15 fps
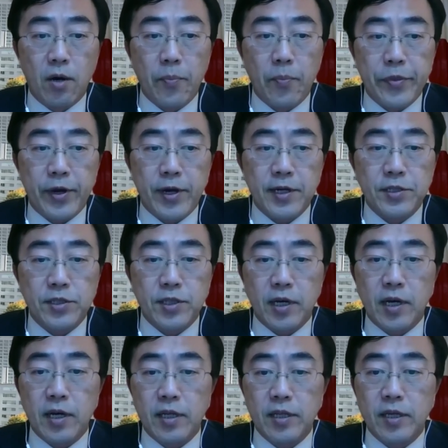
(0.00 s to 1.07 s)
There's
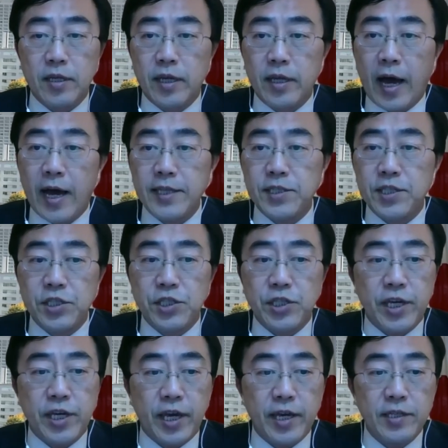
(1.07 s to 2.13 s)
a
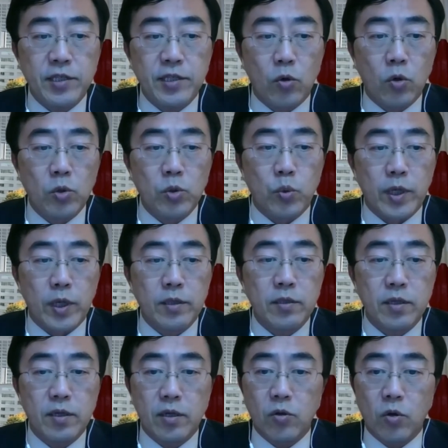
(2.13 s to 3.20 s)
ICJ case, old one,
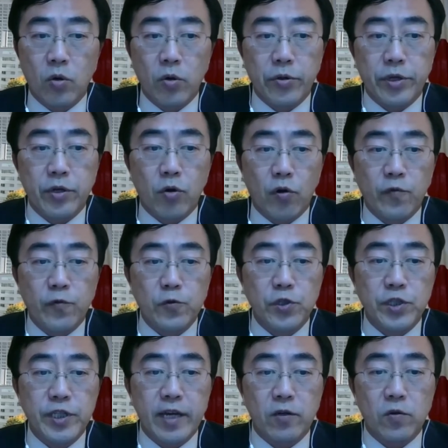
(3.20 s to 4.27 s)
called the Corfu
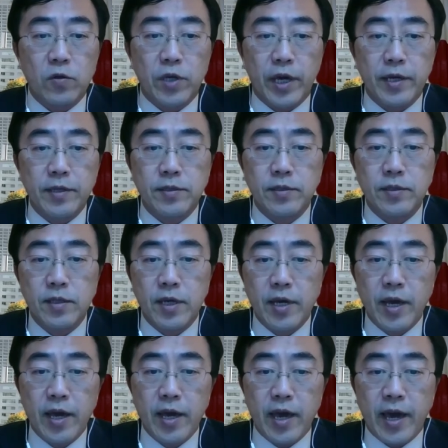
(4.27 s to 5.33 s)
Channel case,
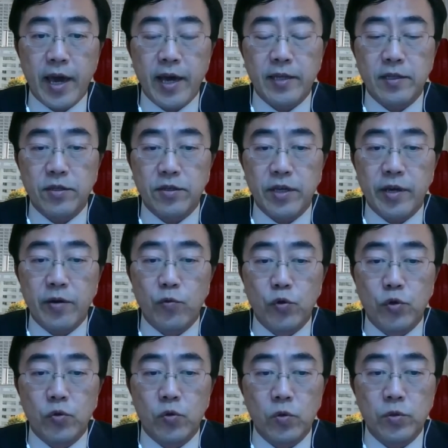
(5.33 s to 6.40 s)
and it
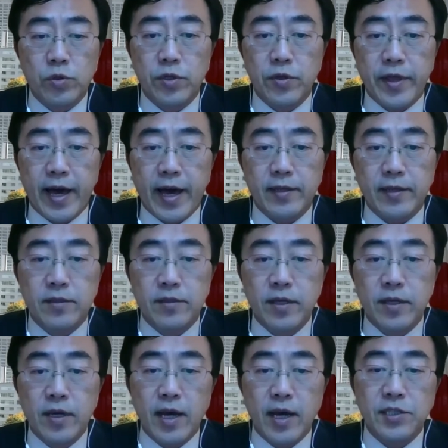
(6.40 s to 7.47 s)
ruled that
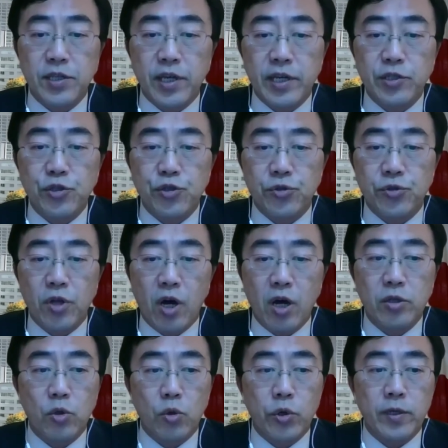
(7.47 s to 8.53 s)
a state should not
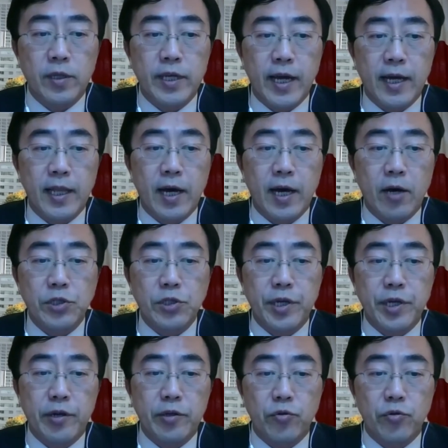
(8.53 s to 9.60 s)
knowingly allow its
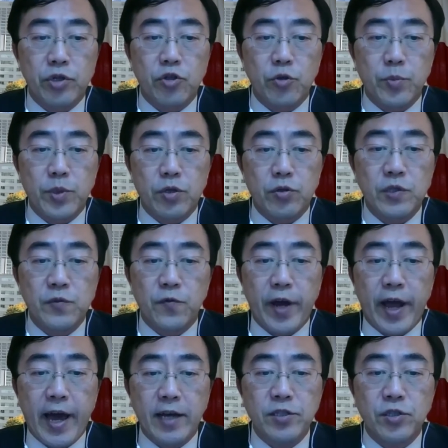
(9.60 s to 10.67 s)
territory to be used for
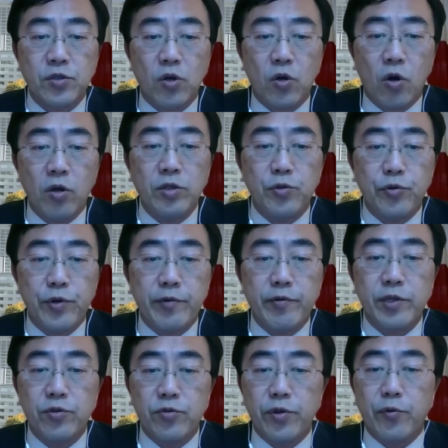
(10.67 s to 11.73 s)
acts contrary
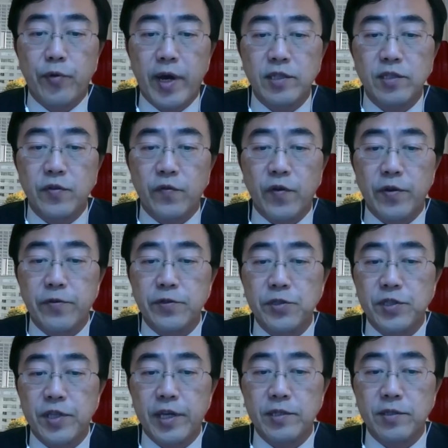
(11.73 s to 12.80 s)
to the rights of other
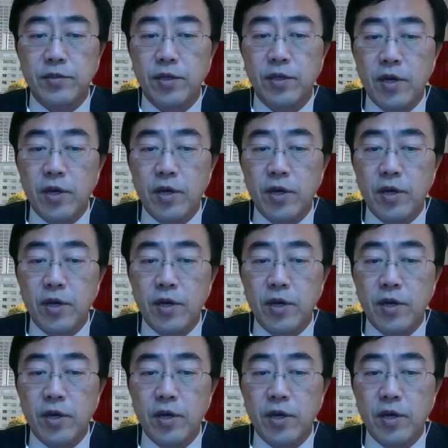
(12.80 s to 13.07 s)
states.